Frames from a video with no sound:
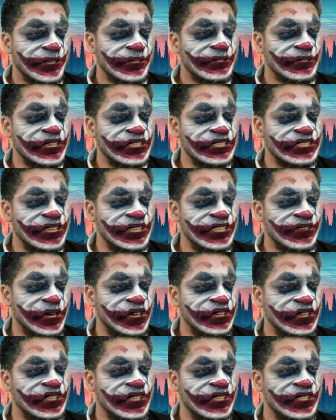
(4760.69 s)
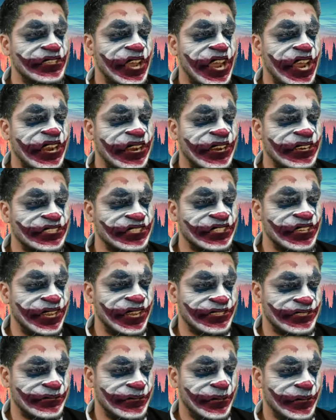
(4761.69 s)
So the result merges the
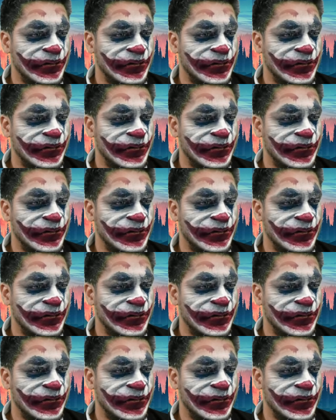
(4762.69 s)
harshness,